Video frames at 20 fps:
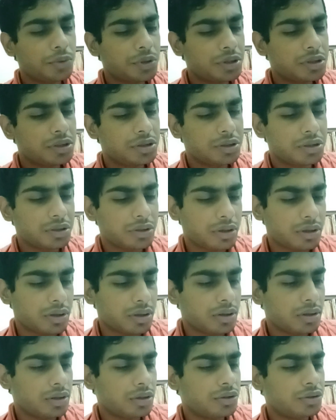which
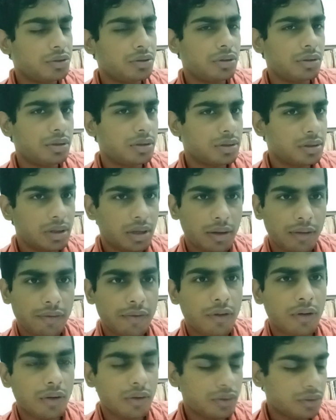judiciary
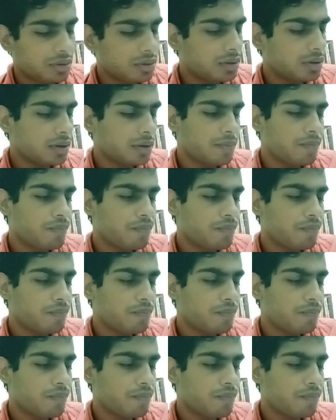follows